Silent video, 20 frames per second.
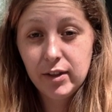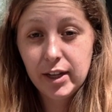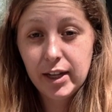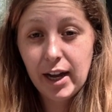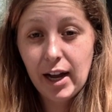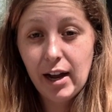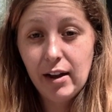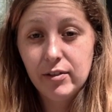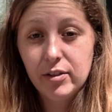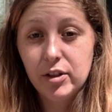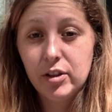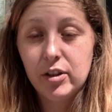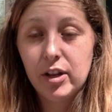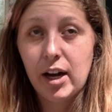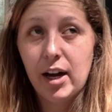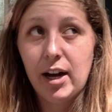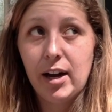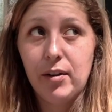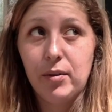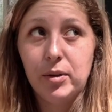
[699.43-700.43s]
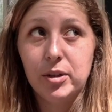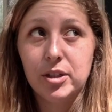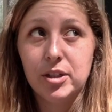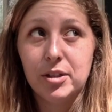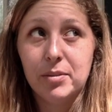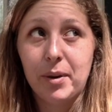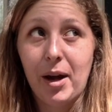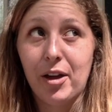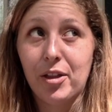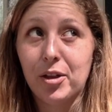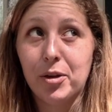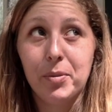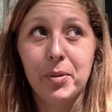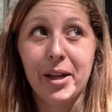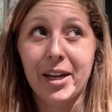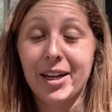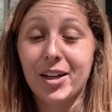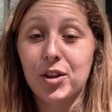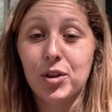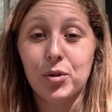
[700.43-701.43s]
Like, after that, I went to the bathroom
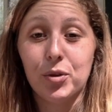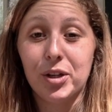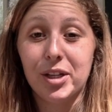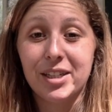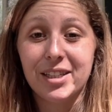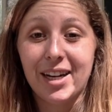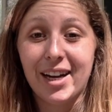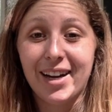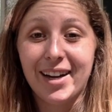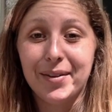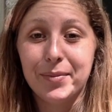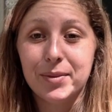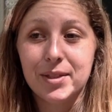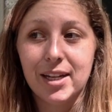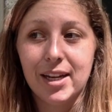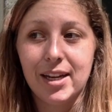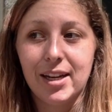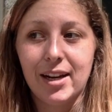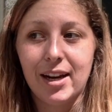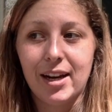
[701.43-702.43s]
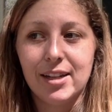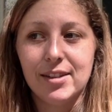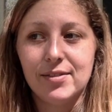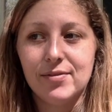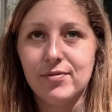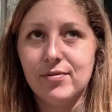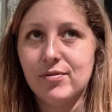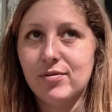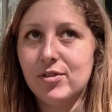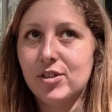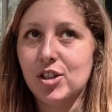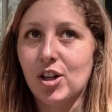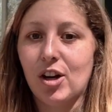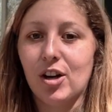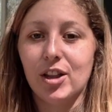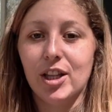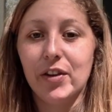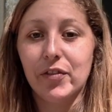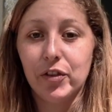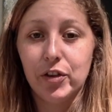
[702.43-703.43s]
like 3 times and I
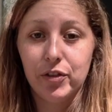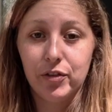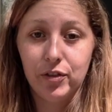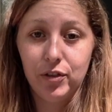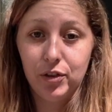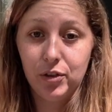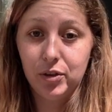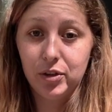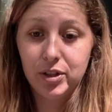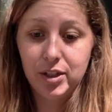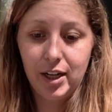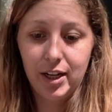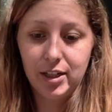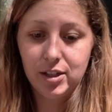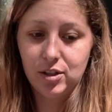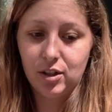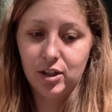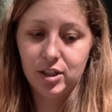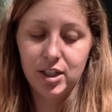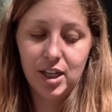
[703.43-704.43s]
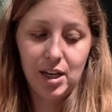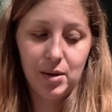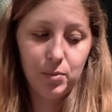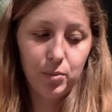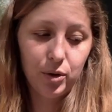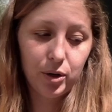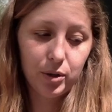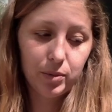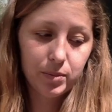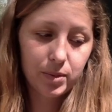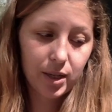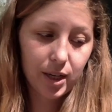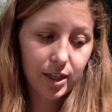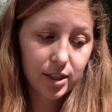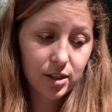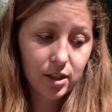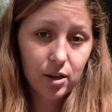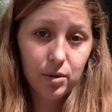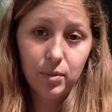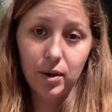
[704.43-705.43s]
saw liver flukes. I saw tapeworms. I
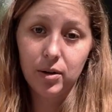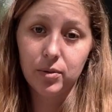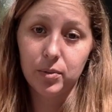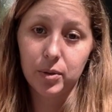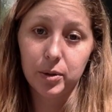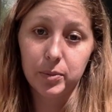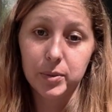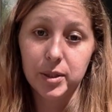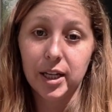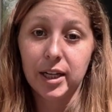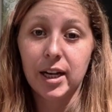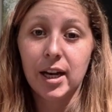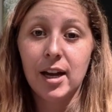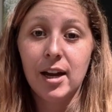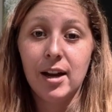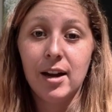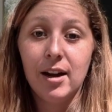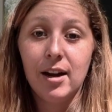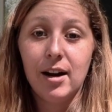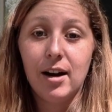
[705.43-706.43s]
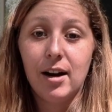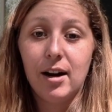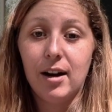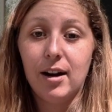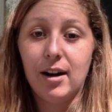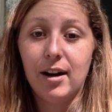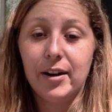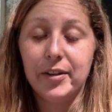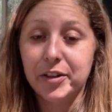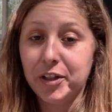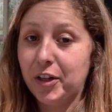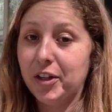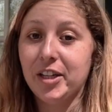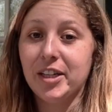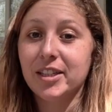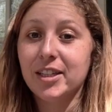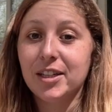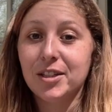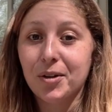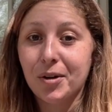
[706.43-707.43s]
saw roundworms. Like, I saw
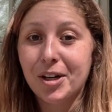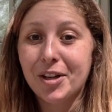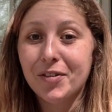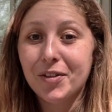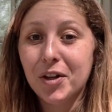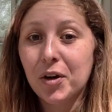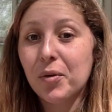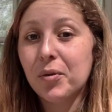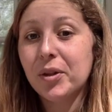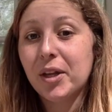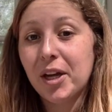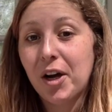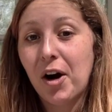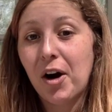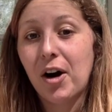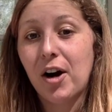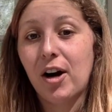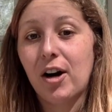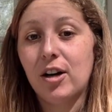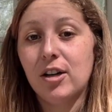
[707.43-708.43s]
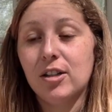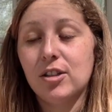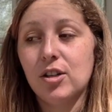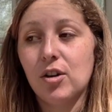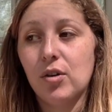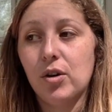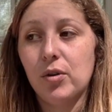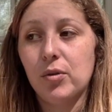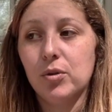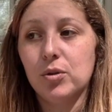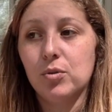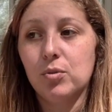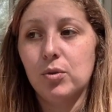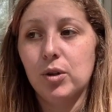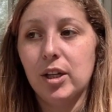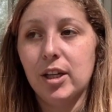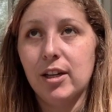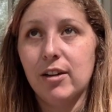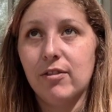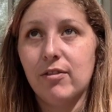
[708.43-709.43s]
things I don't even know what they are. So it was
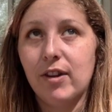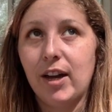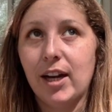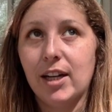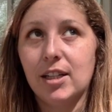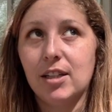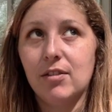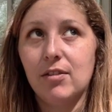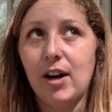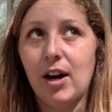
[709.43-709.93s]
really effective.